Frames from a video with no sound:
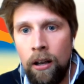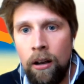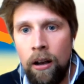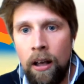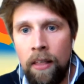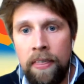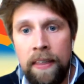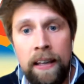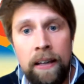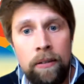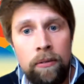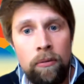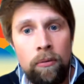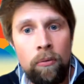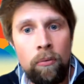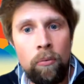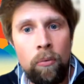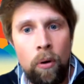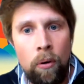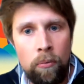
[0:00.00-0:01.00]
I think
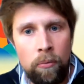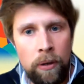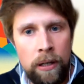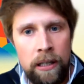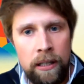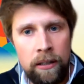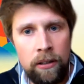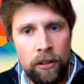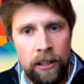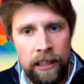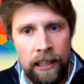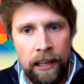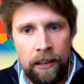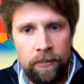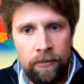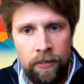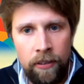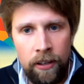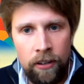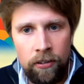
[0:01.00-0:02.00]
what we're looking at
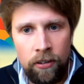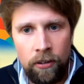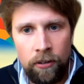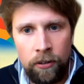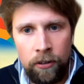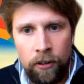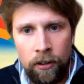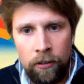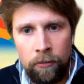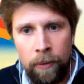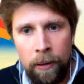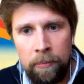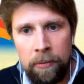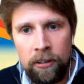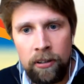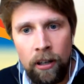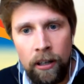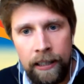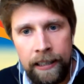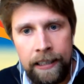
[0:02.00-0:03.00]
for this year is maybe a
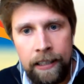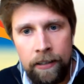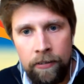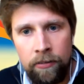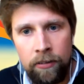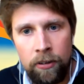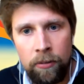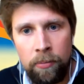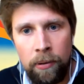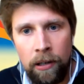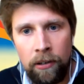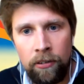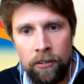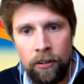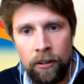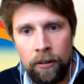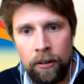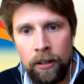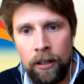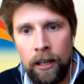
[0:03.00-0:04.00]
slightly different
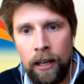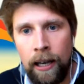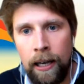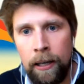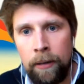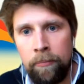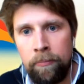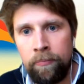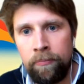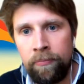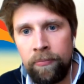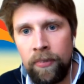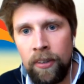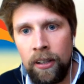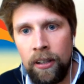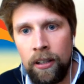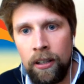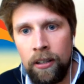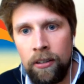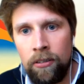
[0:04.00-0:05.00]
approach.
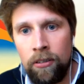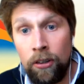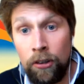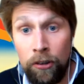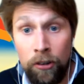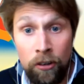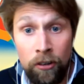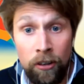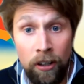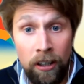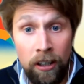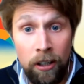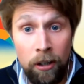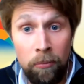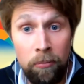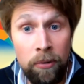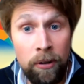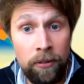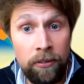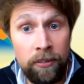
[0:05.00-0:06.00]
The trust has done a
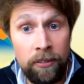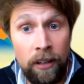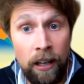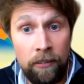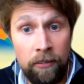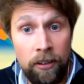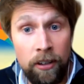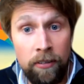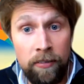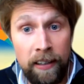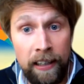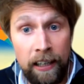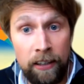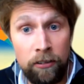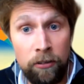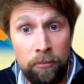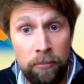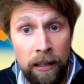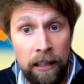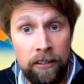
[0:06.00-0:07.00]
number of staff survey
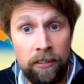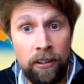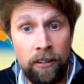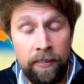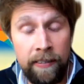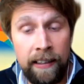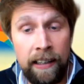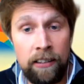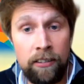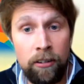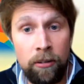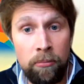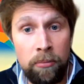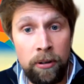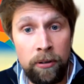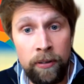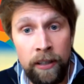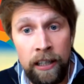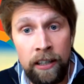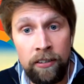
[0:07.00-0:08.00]
action plans over the last number
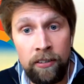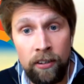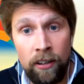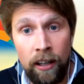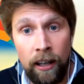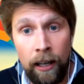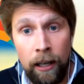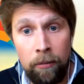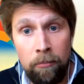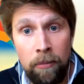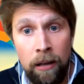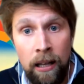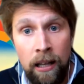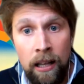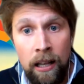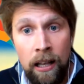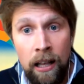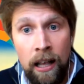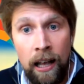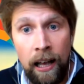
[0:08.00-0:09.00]
of years, and
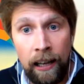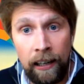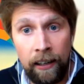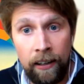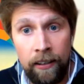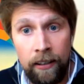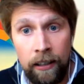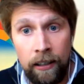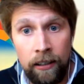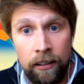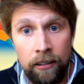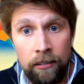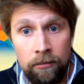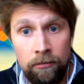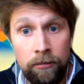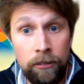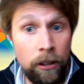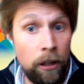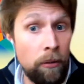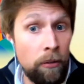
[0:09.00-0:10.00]
I think
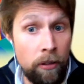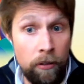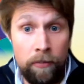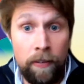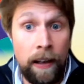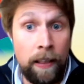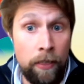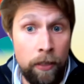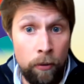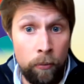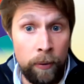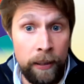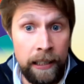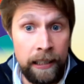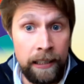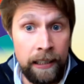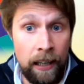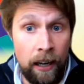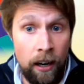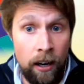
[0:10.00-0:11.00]
the fact that
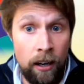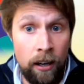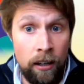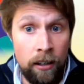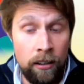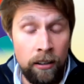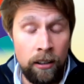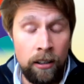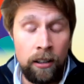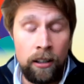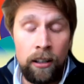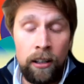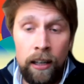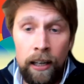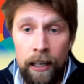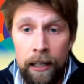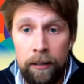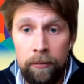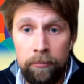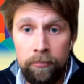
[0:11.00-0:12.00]
we've
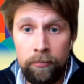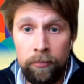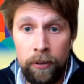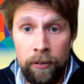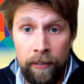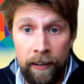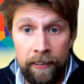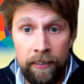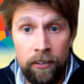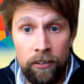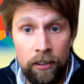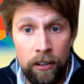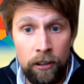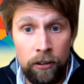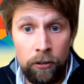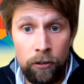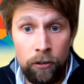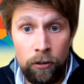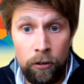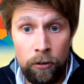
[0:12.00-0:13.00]
had the
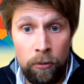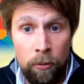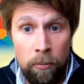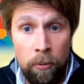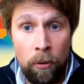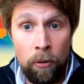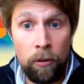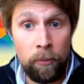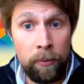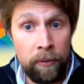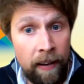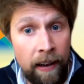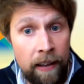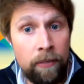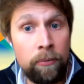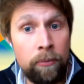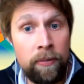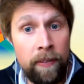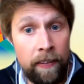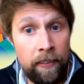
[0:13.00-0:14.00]
CQC report that we've had
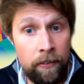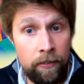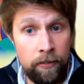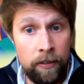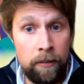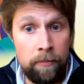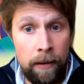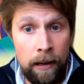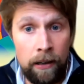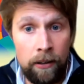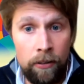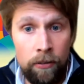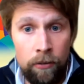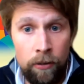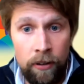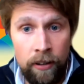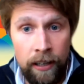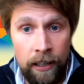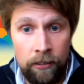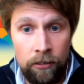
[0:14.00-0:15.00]
the feedback through
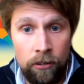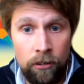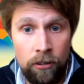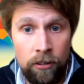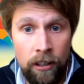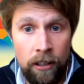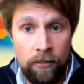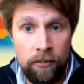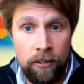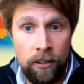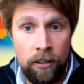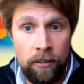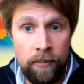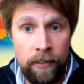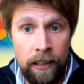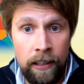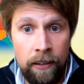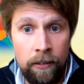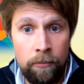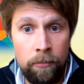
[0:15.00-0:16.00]
the National Staff
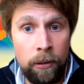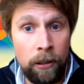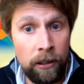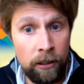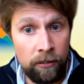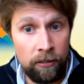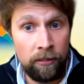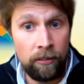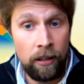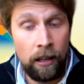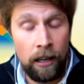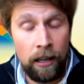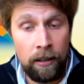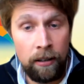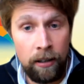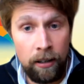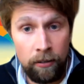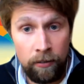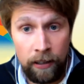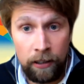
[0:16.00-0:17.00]
Survey, the Bullying
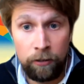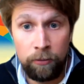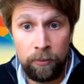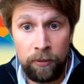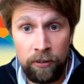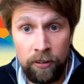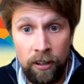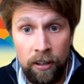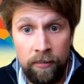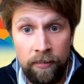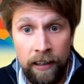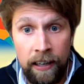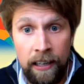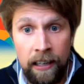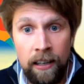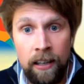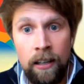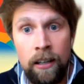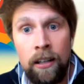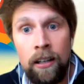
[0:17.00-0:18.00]
Harassment
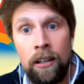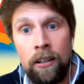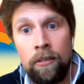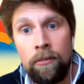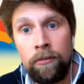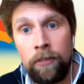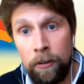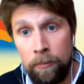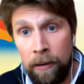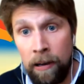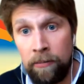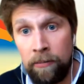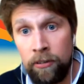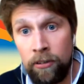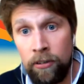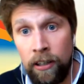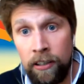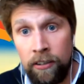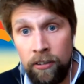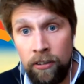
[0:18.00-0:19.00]
Survey, feedback from
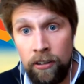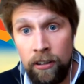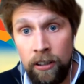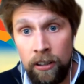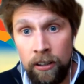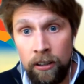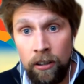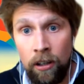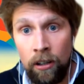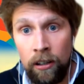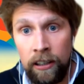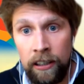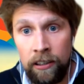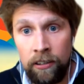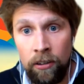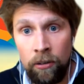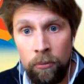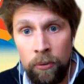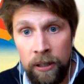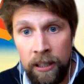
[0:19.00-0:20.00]
trade union
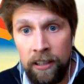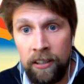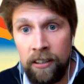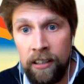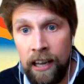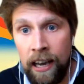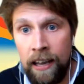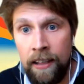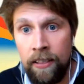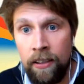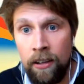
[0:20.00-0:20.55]
colleagues would indicate